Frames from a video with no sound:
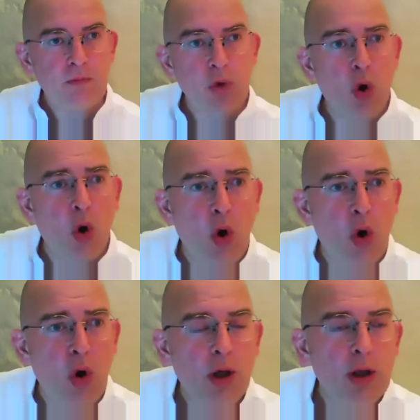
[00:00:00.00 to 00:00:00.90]

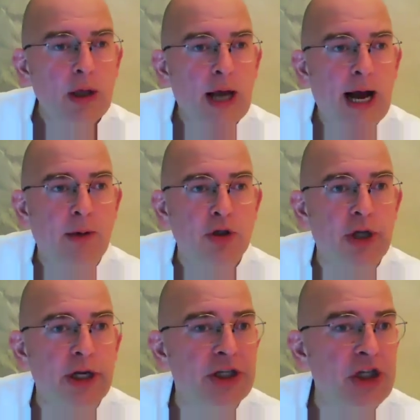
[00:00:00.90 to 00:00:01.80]
or I was
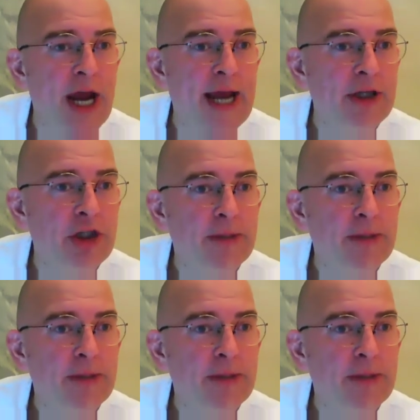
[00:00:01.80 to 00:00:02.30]
going to change.